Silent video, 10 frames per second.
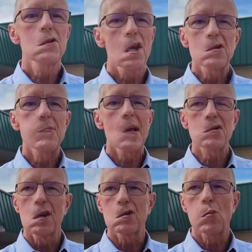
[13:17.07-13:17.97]
What is his
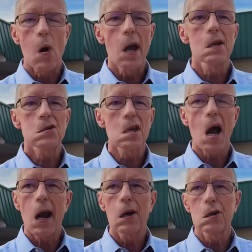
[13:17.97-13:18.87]
business? Why does he
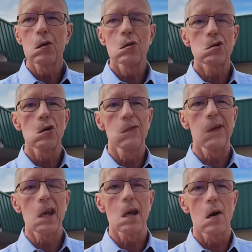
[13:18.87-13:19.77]
hire you to shoot
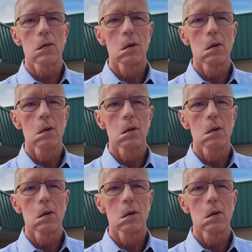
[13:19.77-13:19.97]
video?